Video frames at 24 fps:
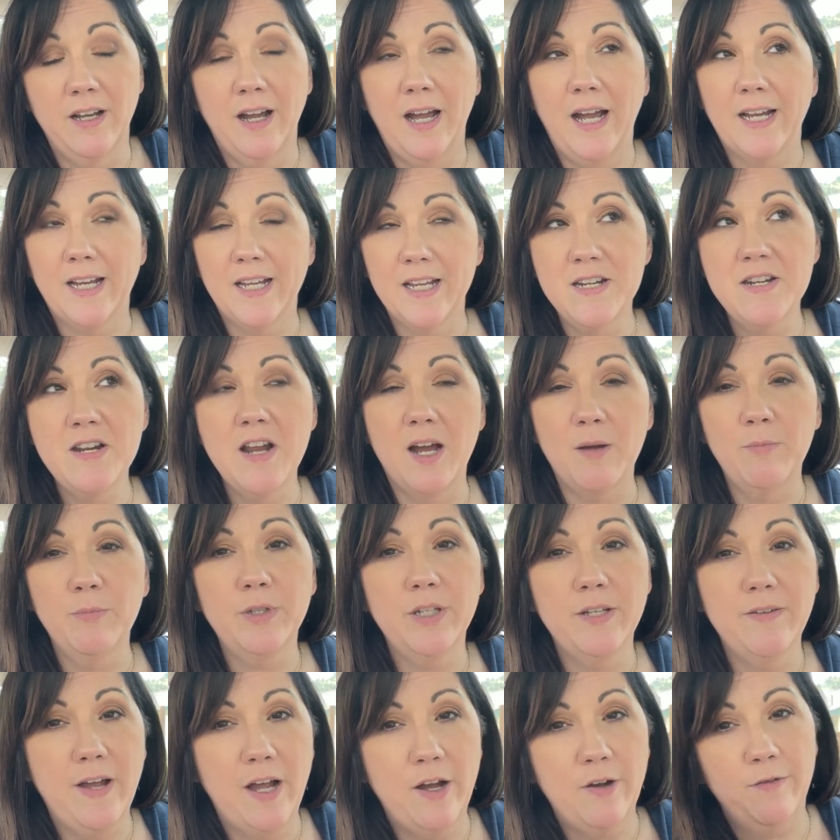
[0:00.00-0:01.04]
I cannot
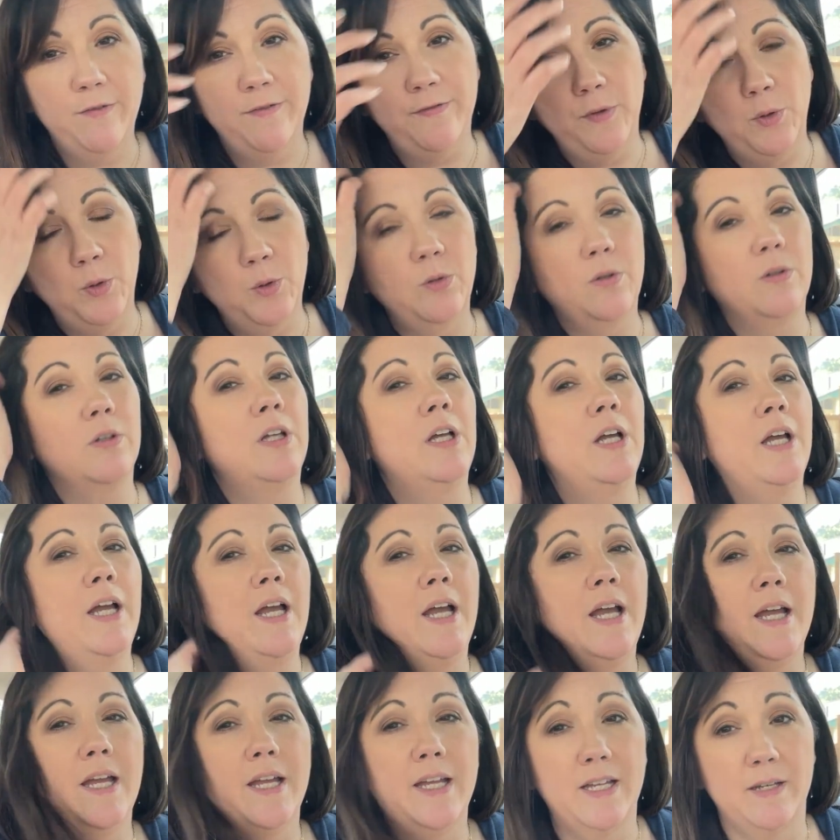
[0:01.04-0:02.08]
believe how full
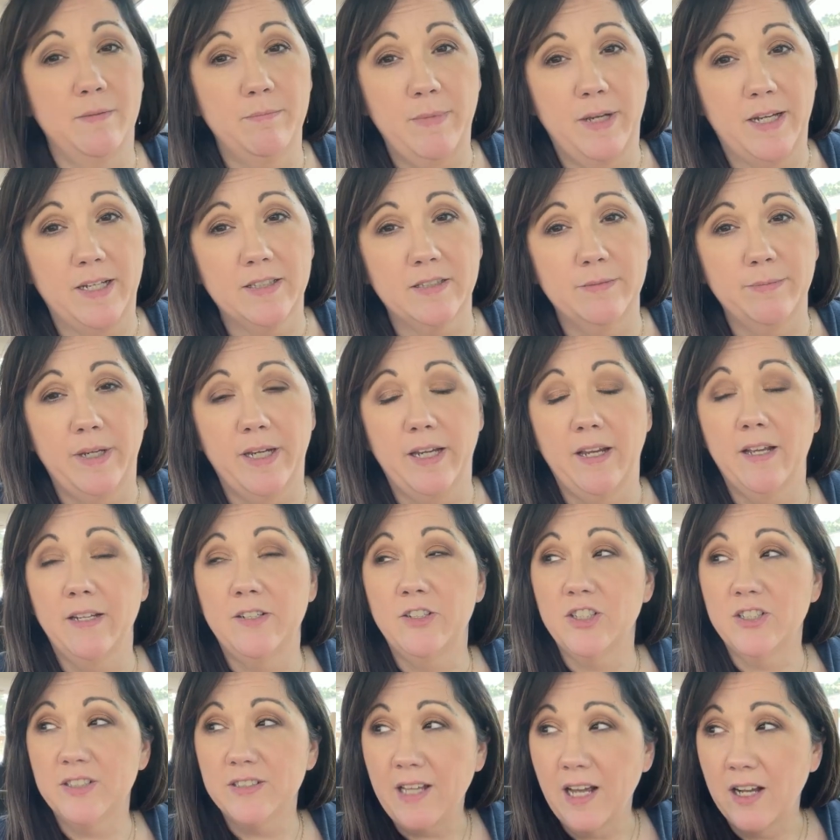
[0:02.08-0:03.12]
it makes me. And
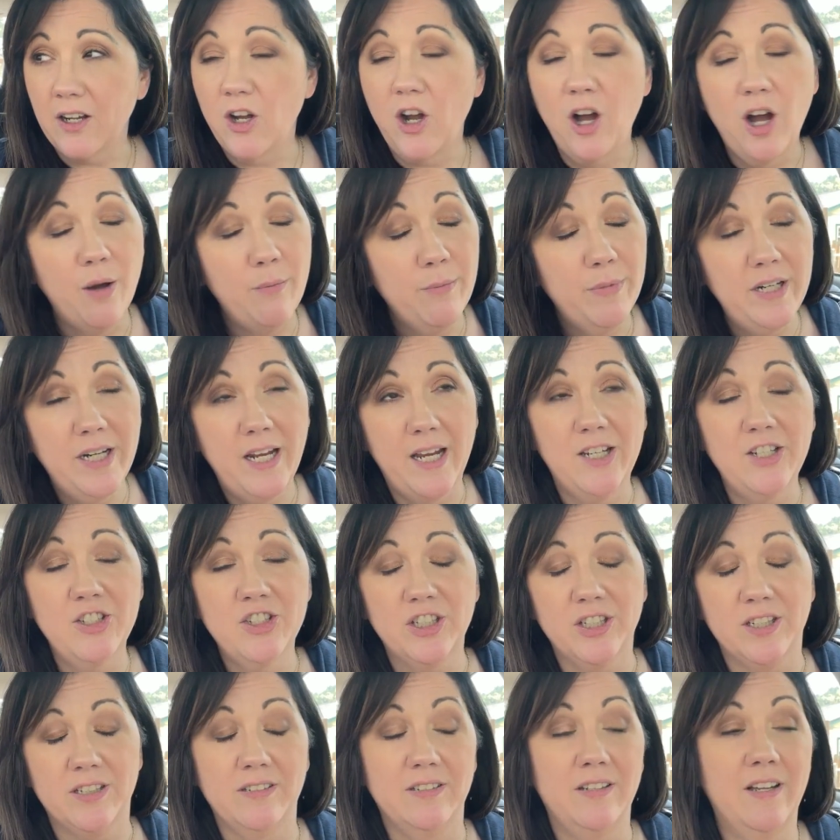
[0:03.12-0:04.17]
just that
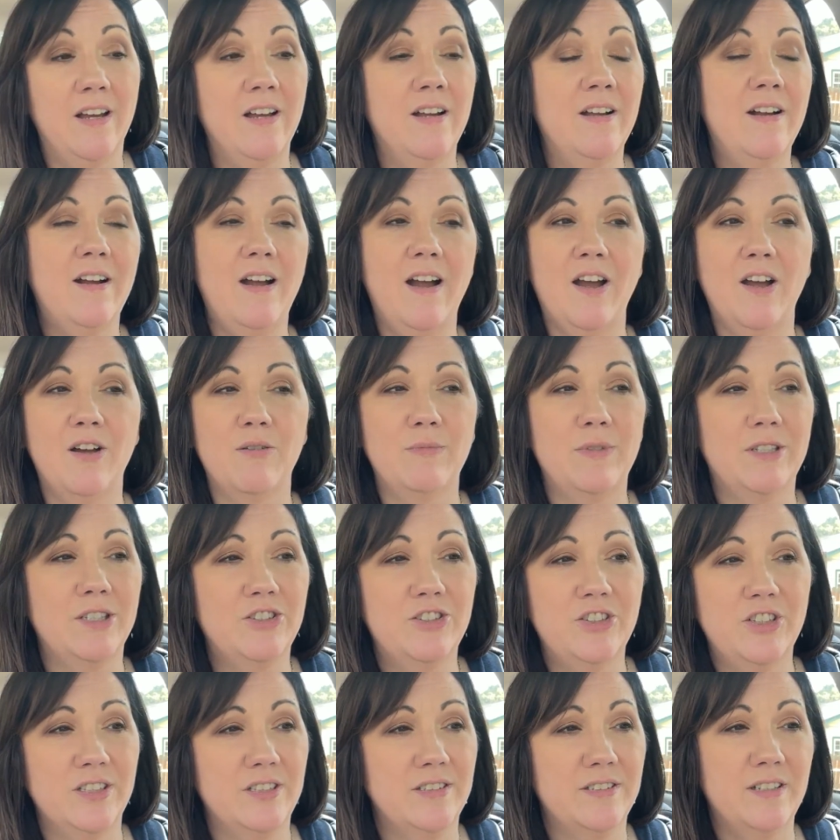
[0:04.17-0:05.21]
combination um,
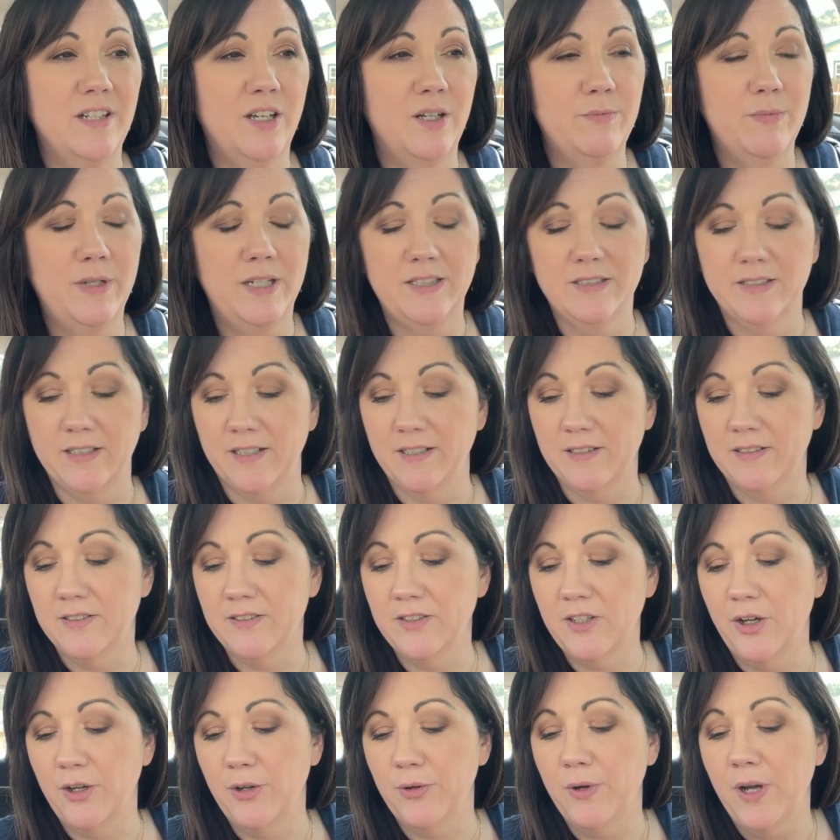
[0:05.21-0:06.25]
is just amazing.
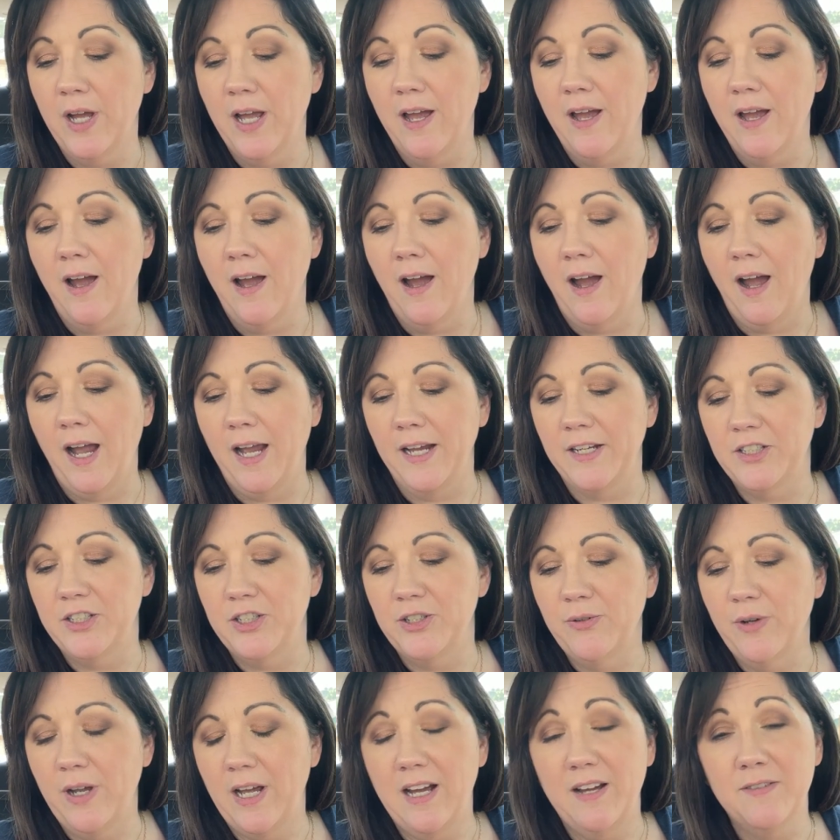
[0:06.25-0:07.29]
So I
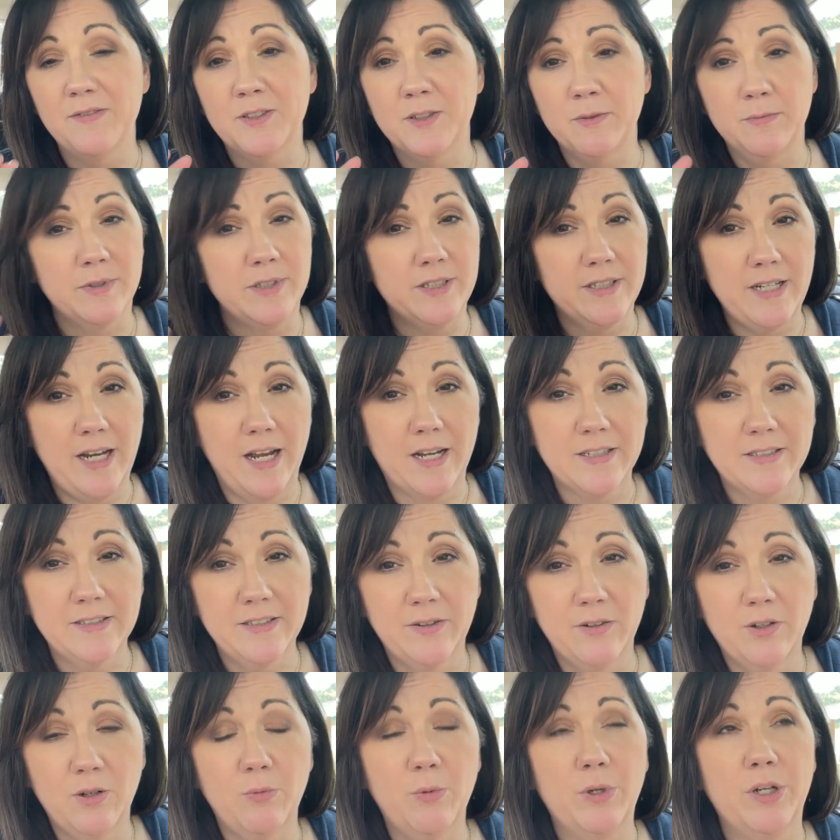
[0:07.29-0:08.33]
do have some snacks
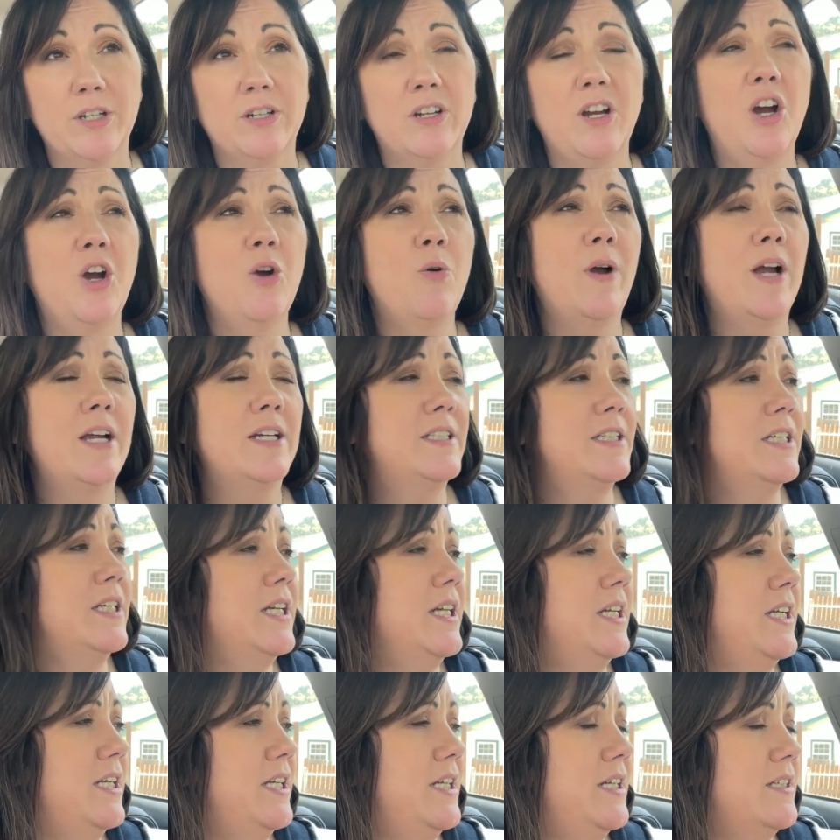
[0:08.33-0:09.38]
there at work. Oh, I did
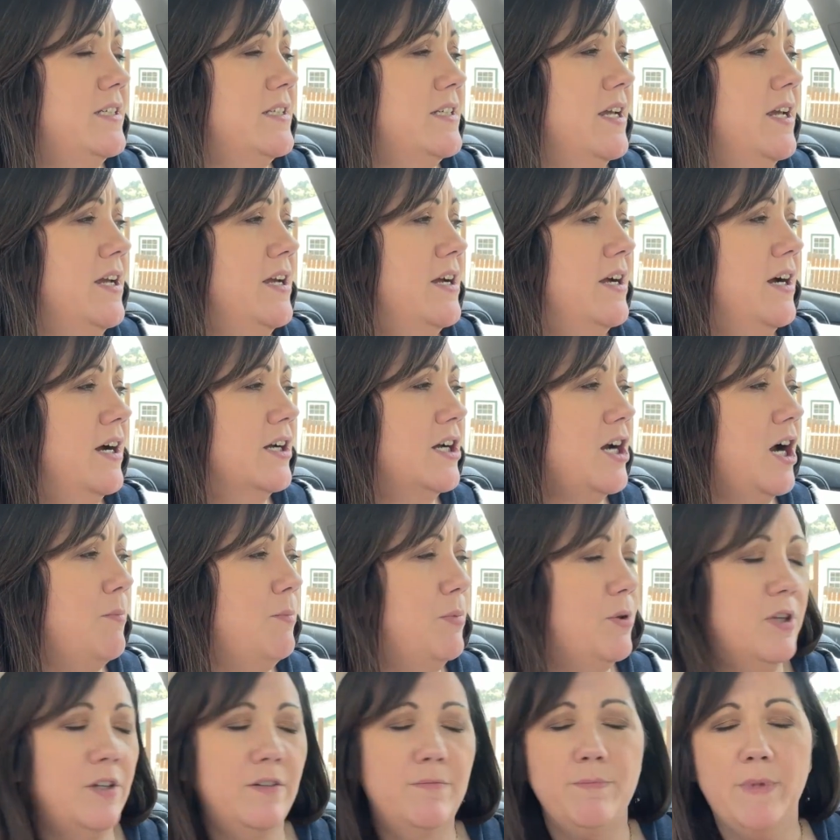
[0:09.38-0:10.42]
eat a
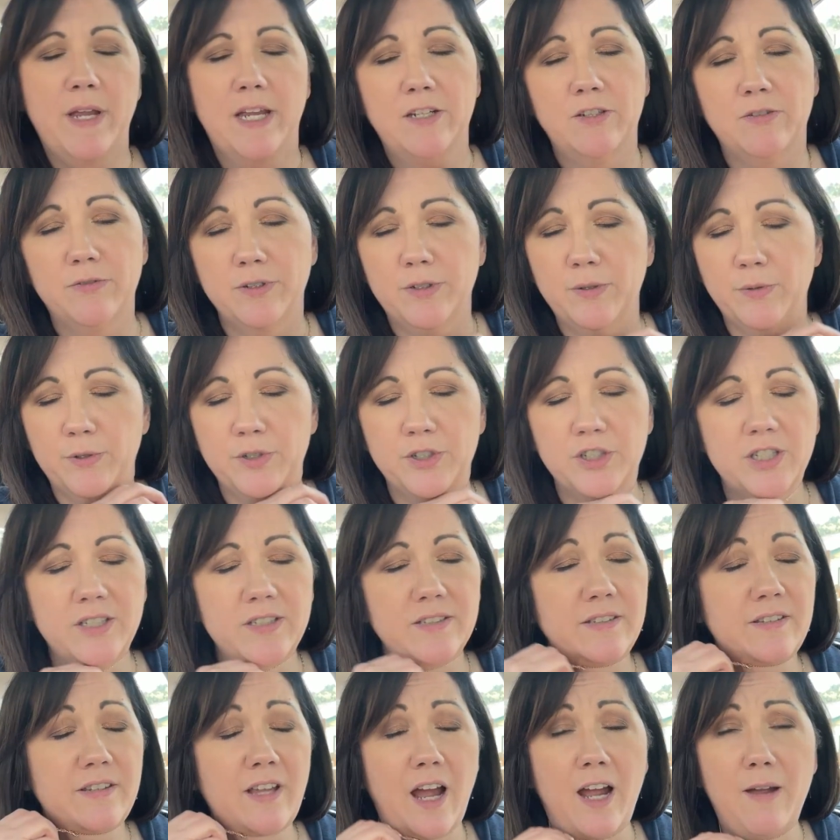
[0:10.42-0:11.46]
couple of mandarin
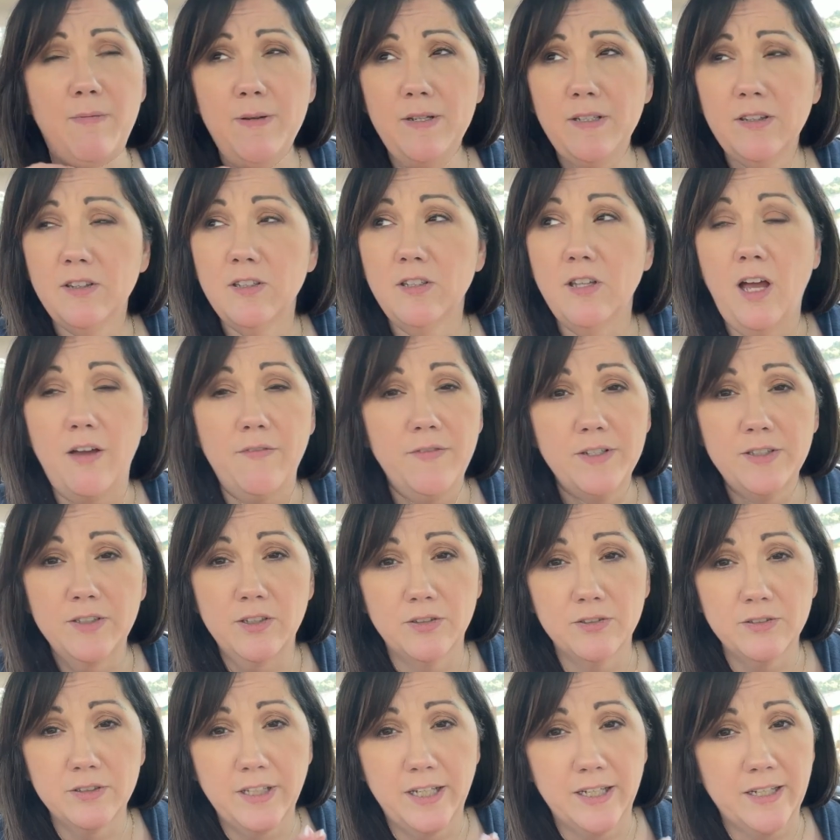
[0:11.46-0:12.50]
oranges. I've been loving
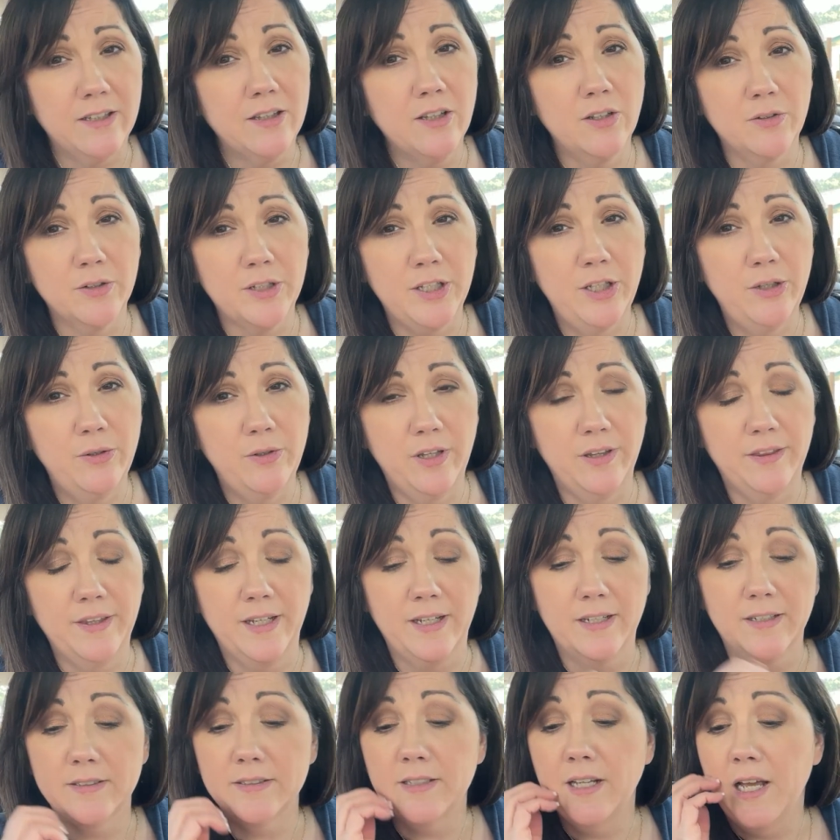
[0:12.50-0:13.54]
those like little cutie
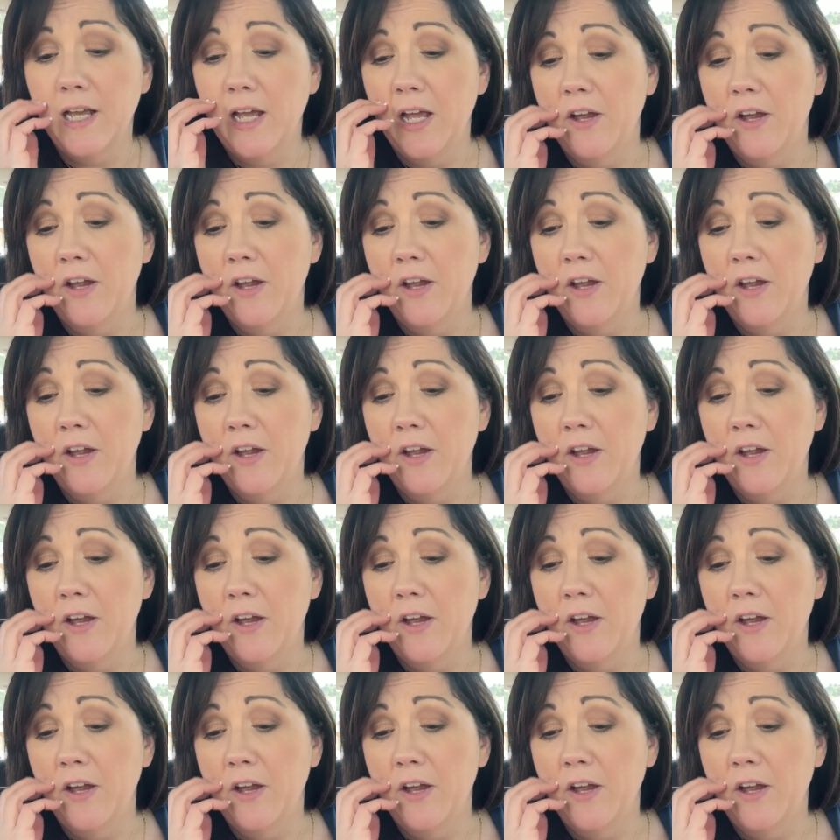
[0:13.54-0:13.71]
things.